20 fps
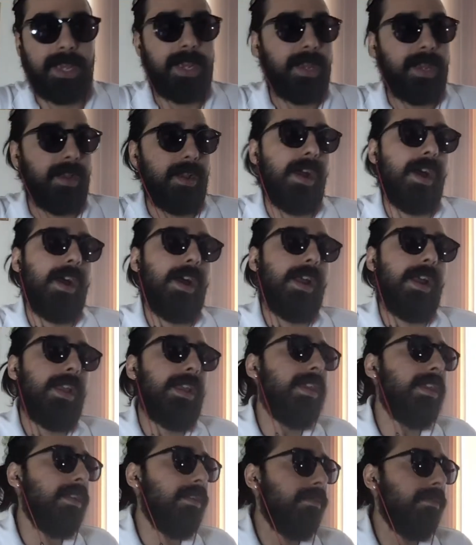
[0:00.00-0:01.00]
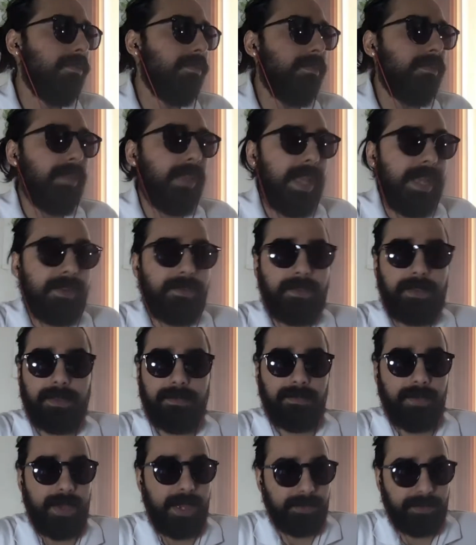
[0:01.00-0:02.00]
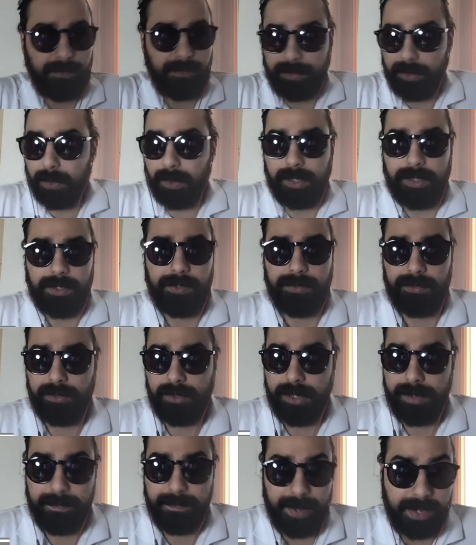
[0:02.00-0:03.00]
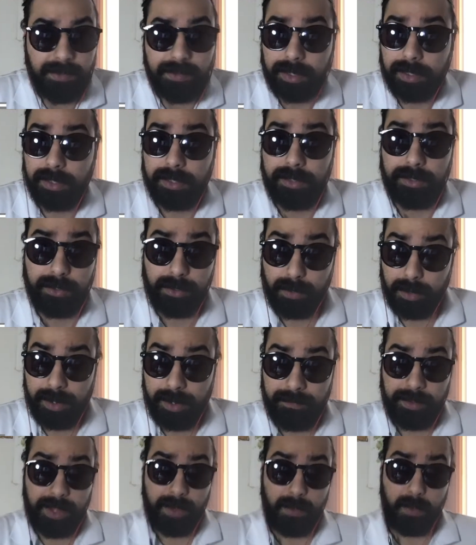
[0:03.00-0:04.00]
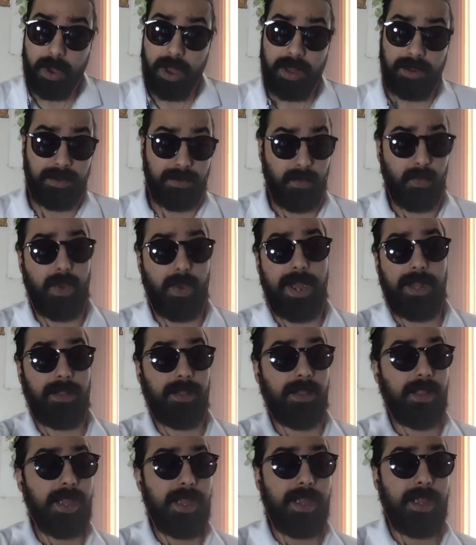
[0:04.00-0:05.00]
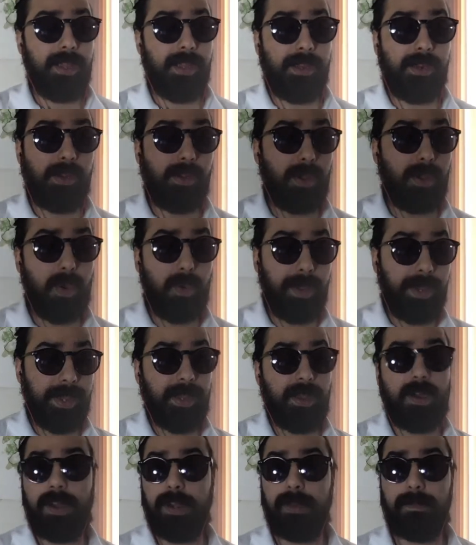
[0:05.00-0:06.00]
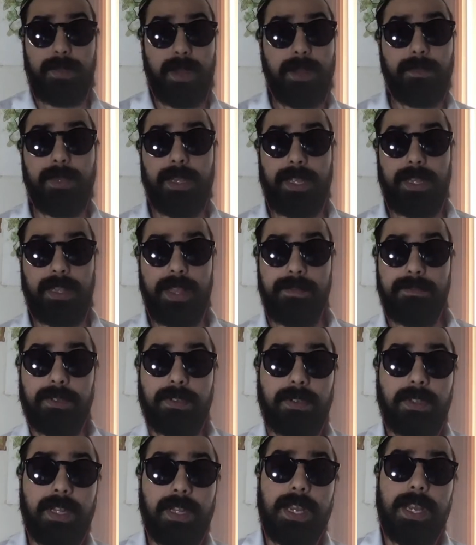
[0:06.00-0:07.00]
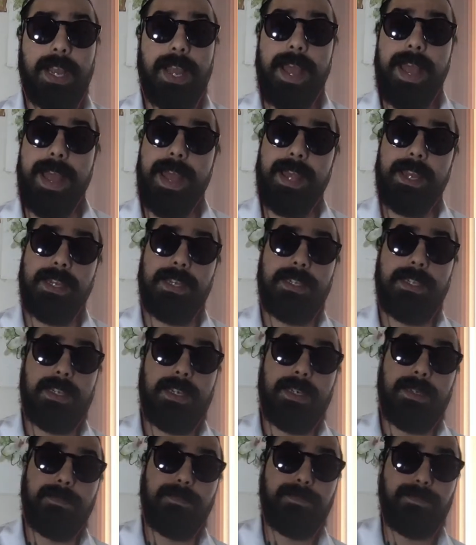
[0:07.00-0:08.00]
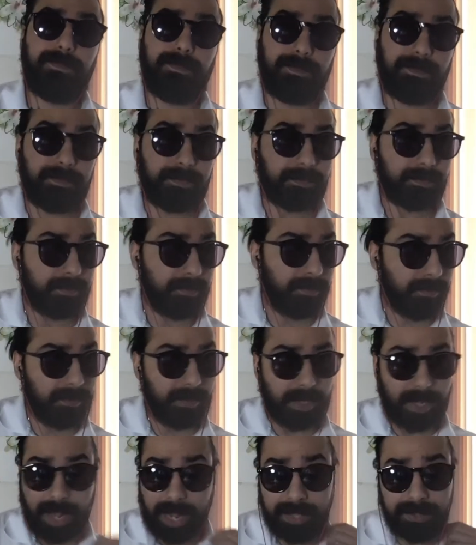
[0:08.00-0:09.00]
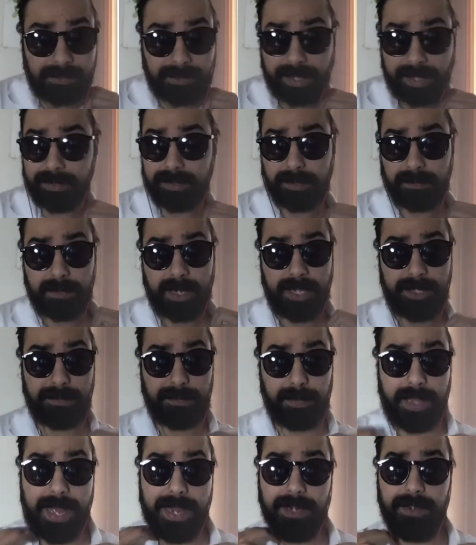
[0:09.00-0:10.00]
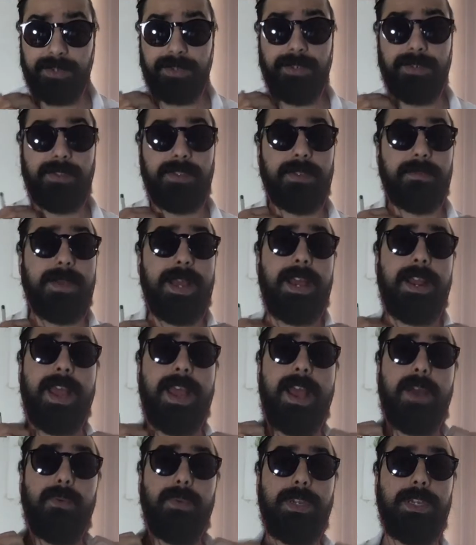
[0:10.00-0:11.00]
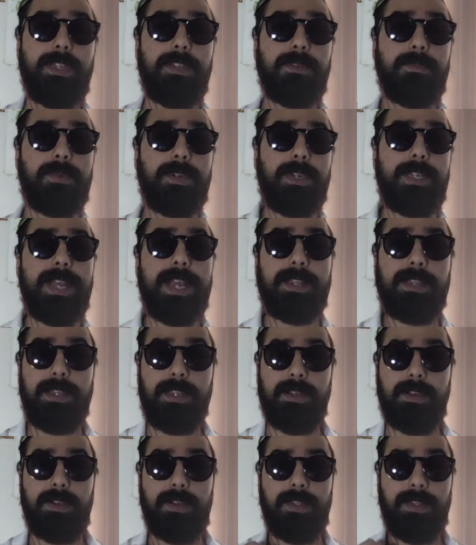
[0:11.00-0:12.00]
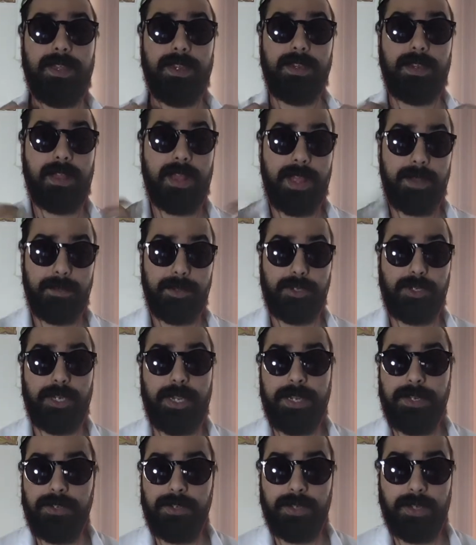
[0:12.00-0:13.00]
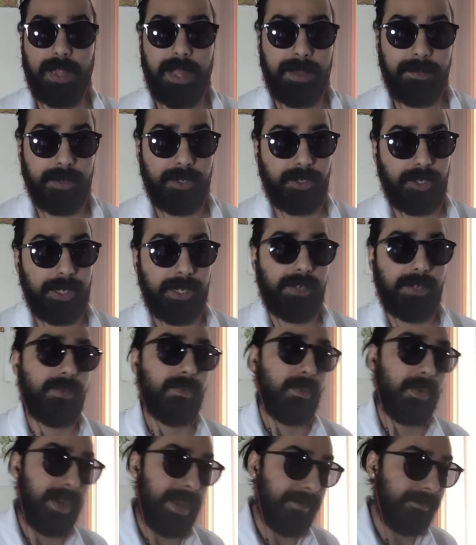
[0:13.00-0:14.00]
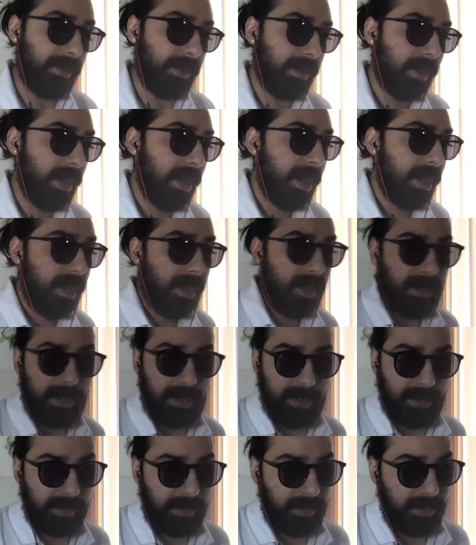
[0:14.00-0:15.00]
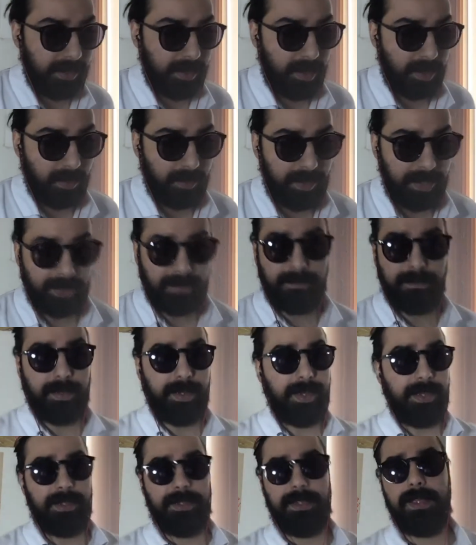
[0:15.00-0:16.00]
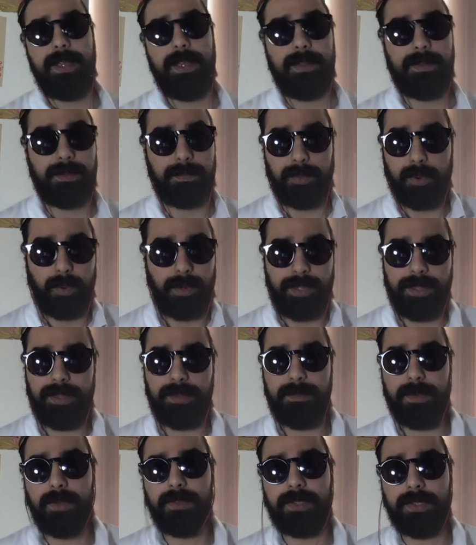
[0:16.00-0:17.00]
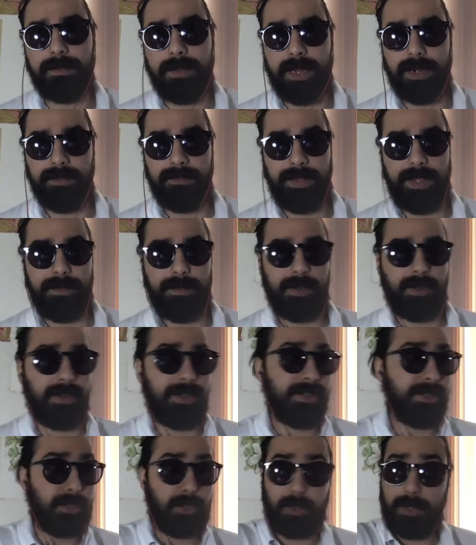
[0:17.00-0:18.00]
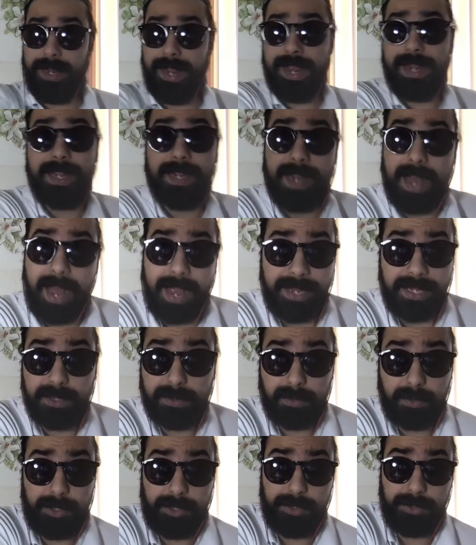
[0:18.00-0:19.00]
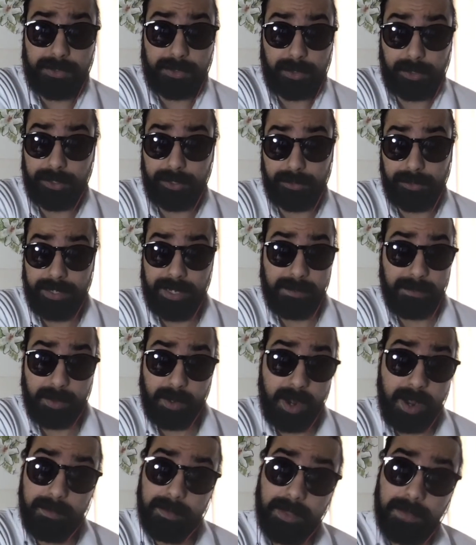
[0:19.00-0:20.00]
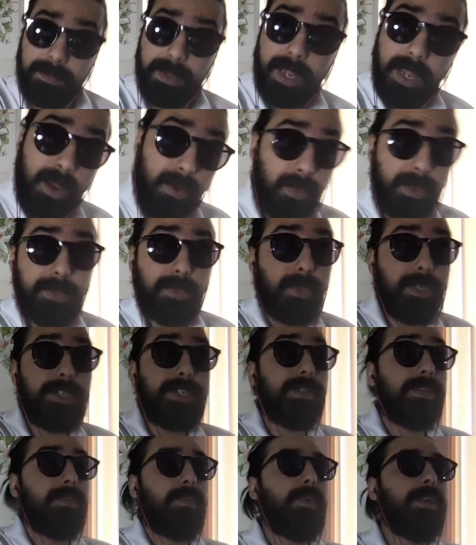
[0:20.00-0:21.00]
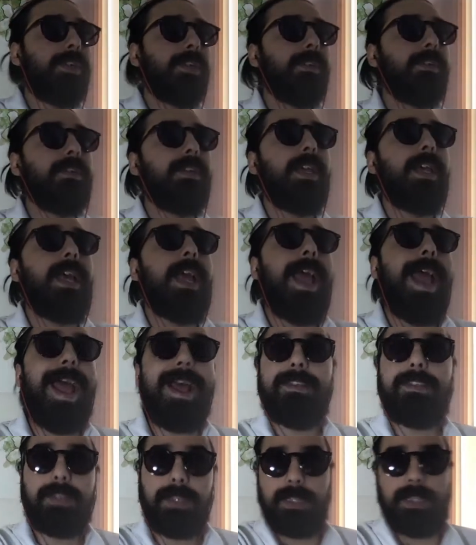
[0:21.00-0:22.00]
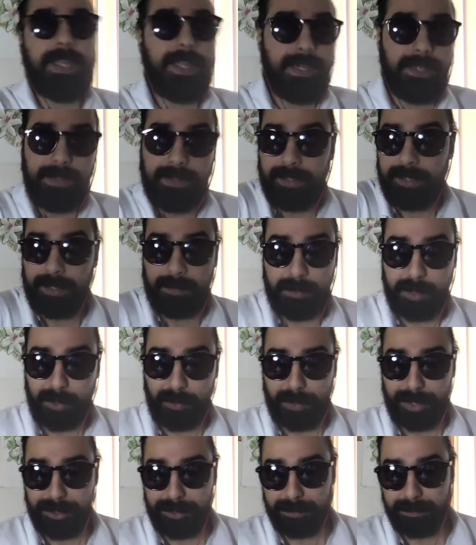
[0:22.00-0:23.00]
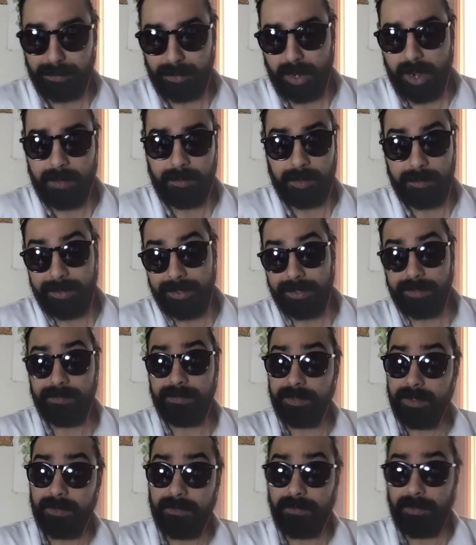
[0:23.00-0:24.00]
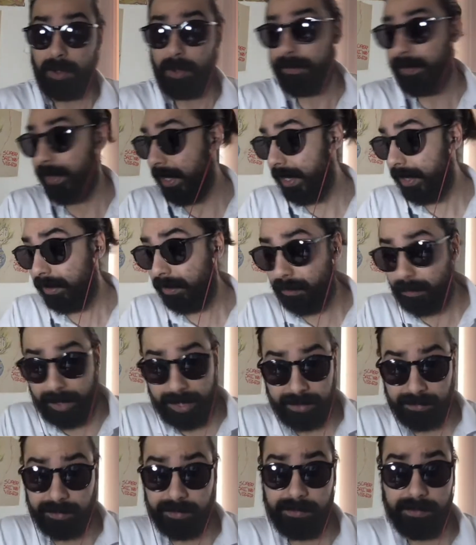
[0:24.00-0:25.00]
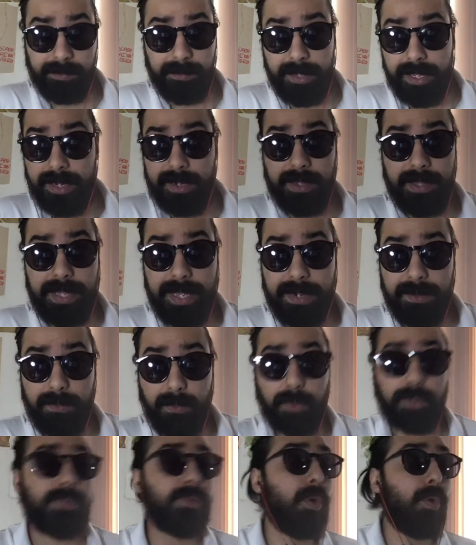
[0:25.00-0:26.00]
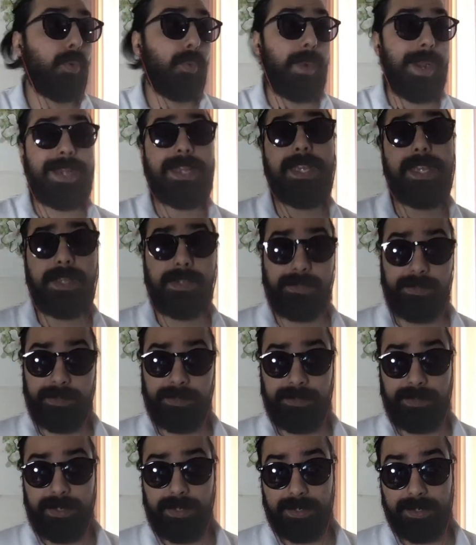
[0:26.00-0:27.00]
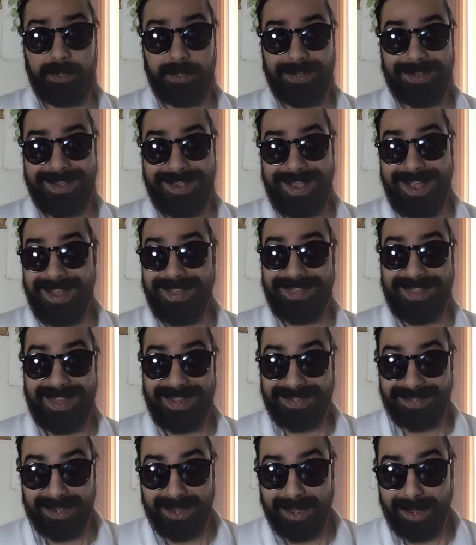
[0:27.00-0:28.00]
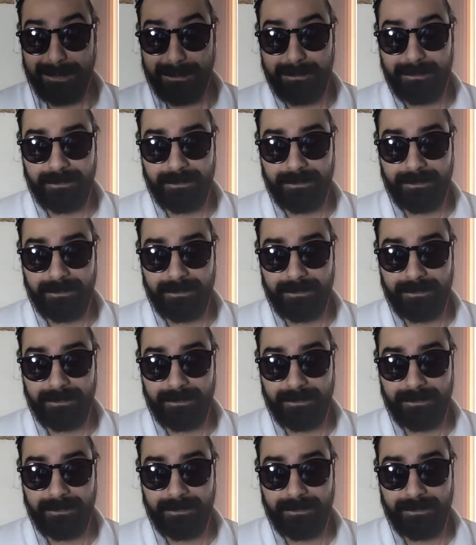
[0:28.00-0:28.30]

Uh, he let the fossil fuel industry basically do whatever they want while you know going on a public level and um, and saying some nice platitudes about how we need to protect the earth and climate change and climate change and whatever. Uh, you know, he it, it deported the most amount of immigrants, created ICE, which is clearly a problem, which, which is which is escalated the immigration problem and the xenophobia and the racism that that was already existent at that time.